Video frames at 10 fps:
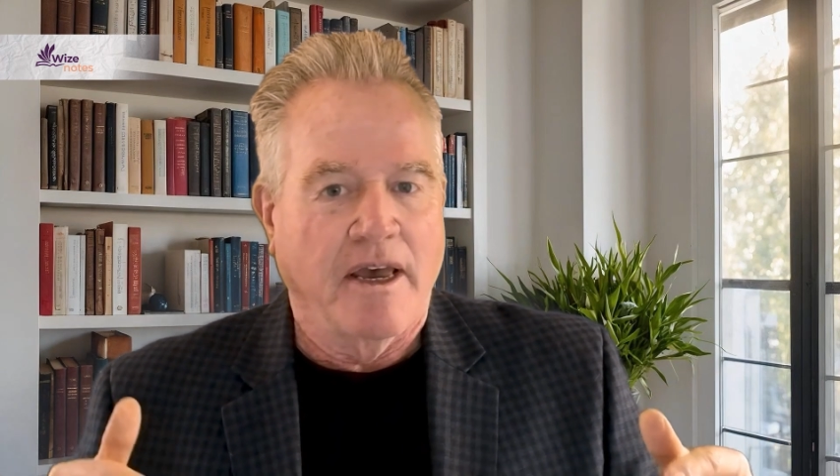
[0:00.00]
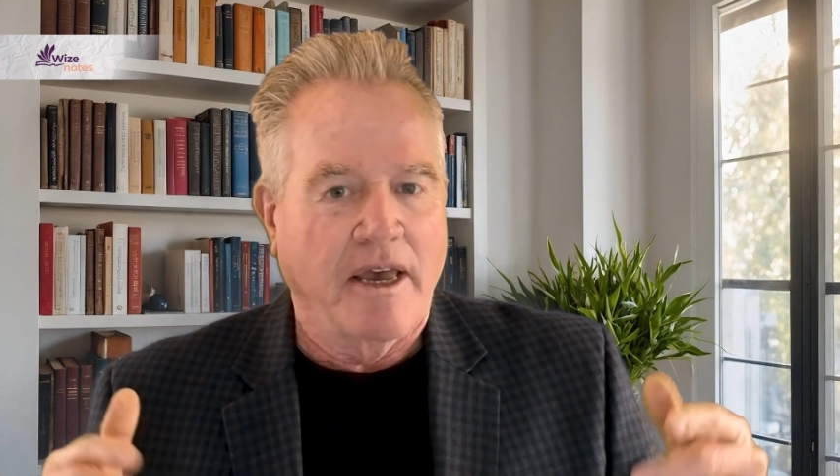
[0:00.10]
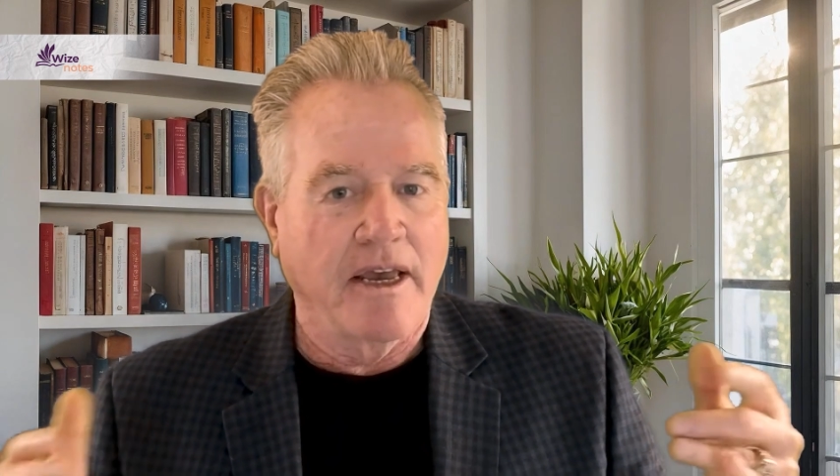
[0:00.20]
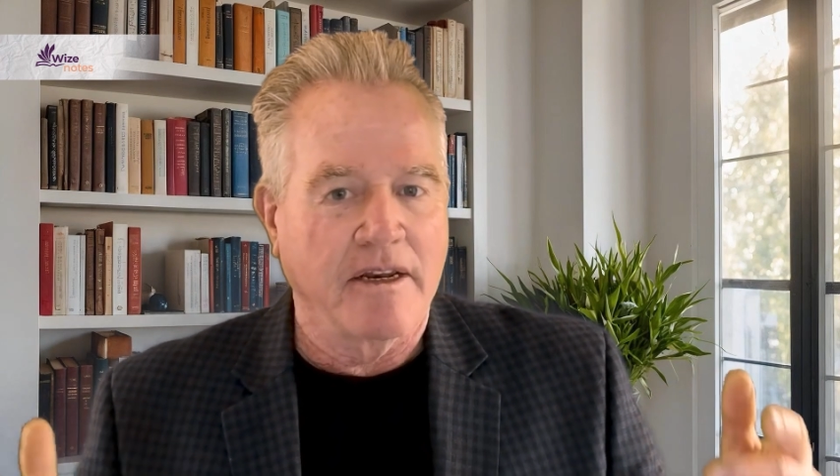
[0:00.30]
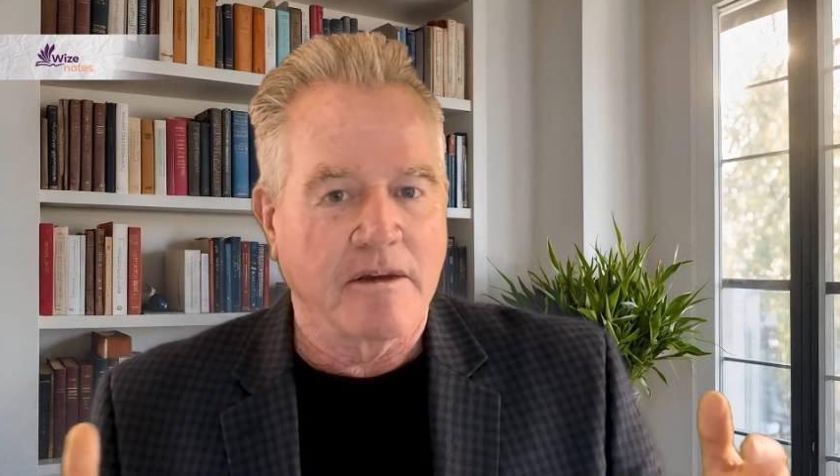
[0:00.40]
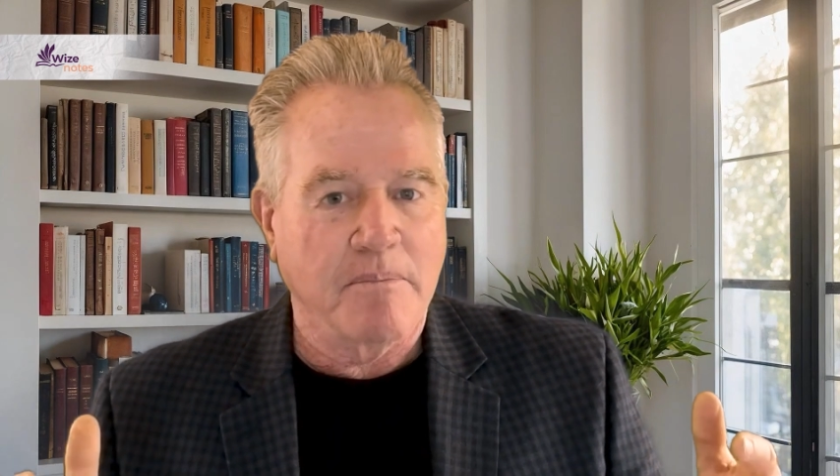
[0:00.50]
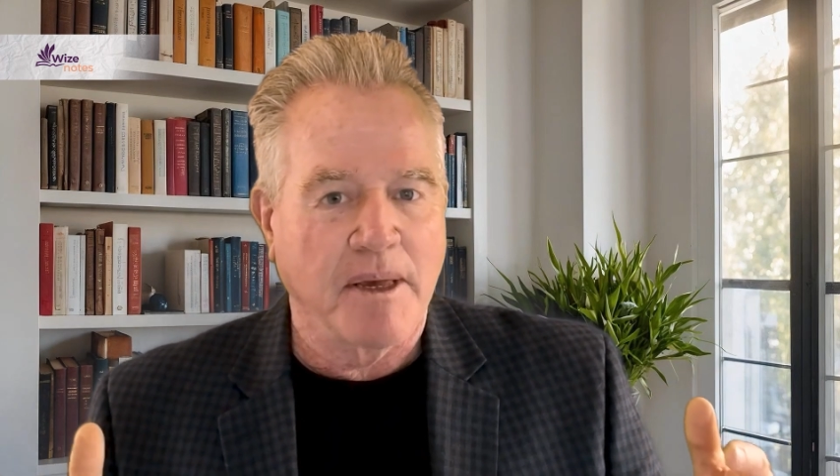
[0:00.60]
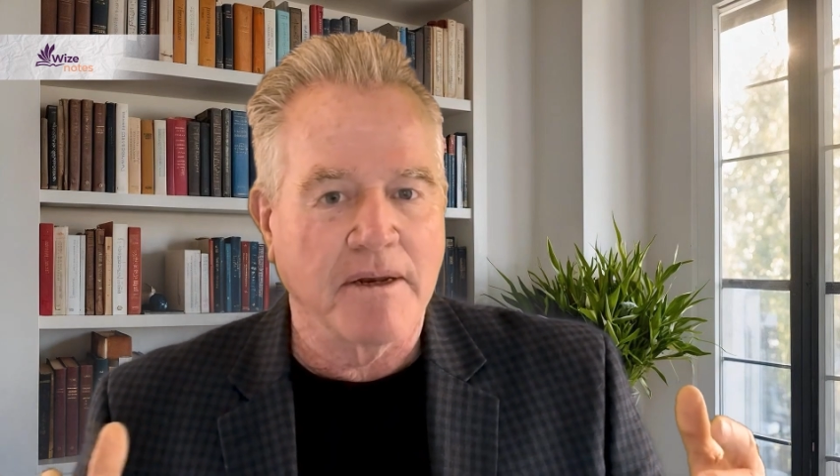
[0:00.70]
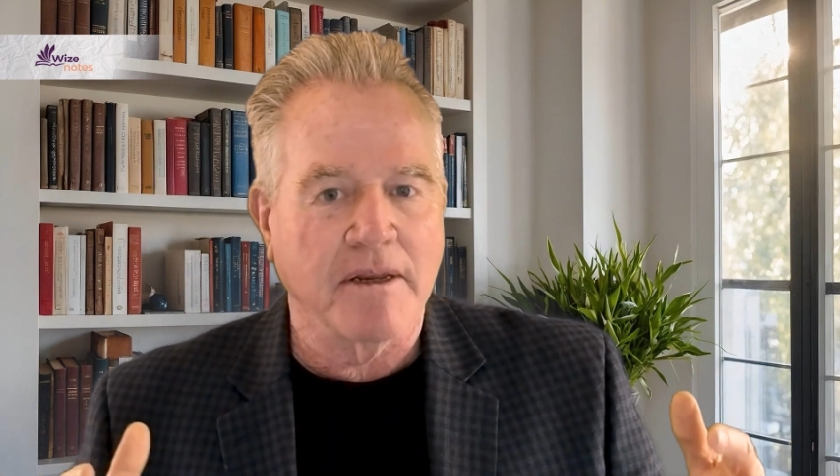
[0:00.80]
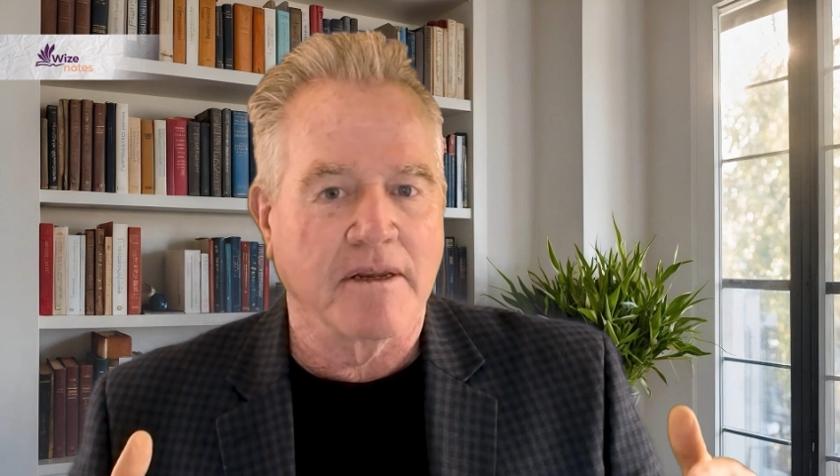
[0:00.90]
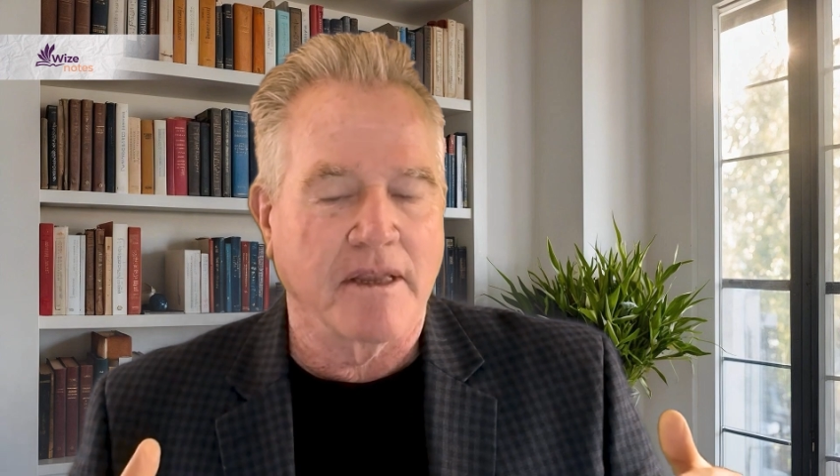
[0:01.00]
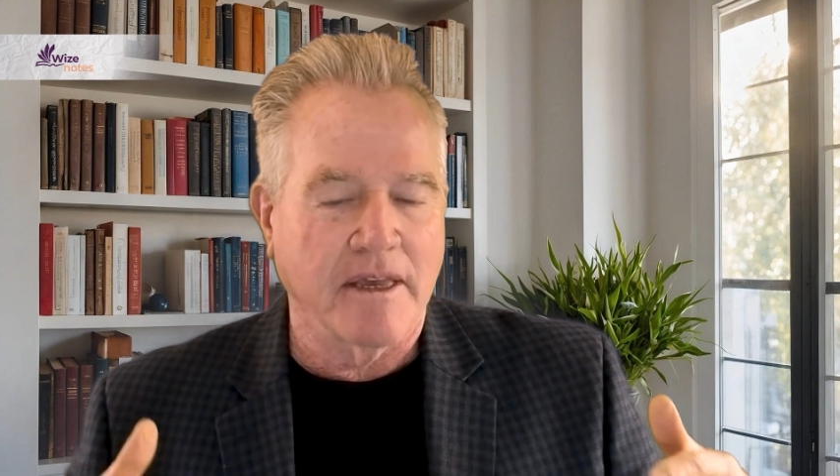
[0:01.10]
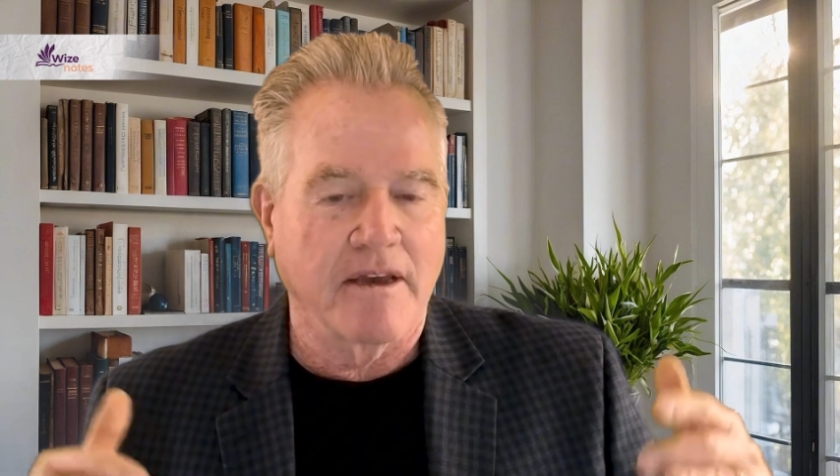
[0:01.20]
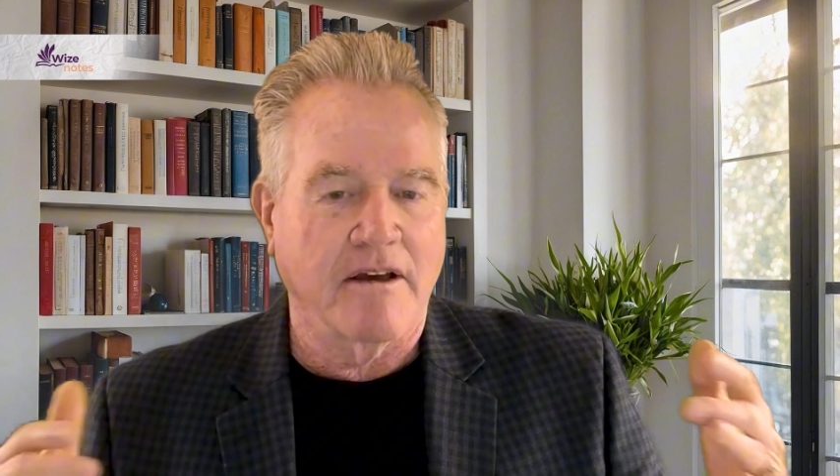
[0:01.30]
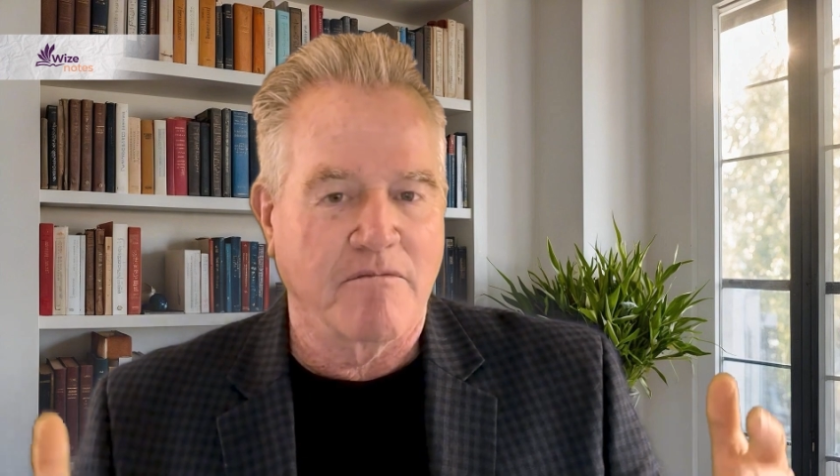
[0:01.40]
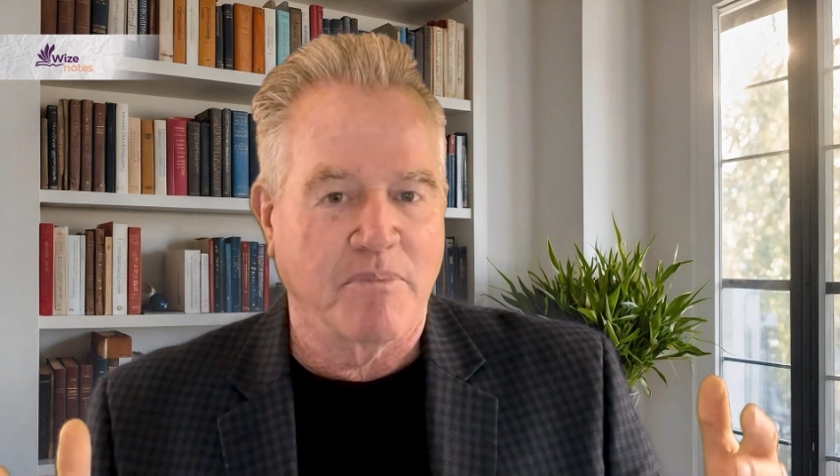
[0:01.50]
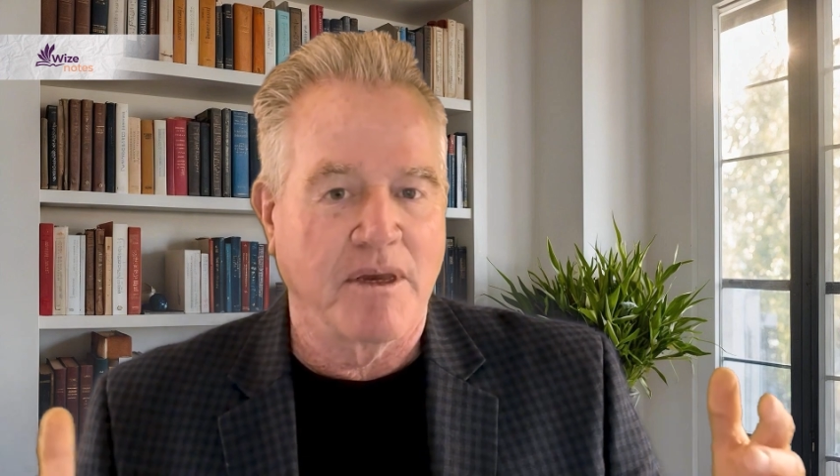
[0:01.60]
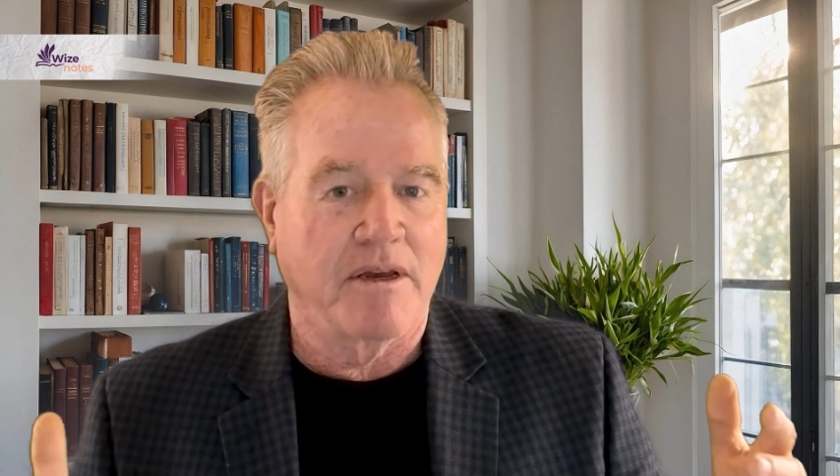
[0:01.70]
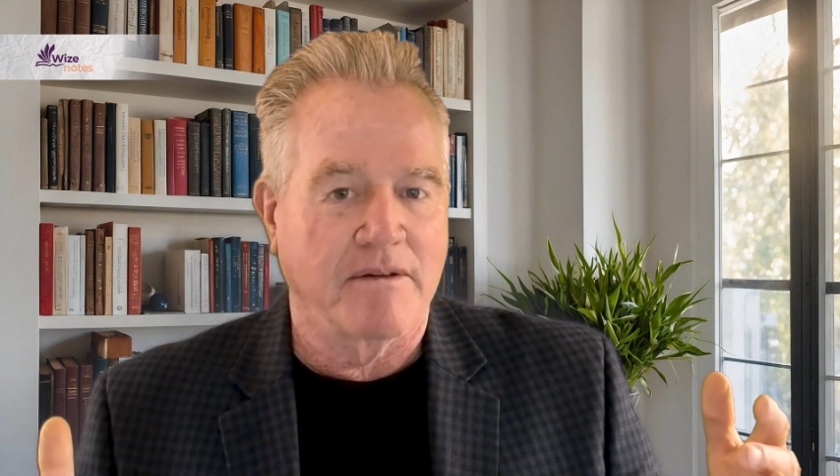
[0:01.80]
independently of being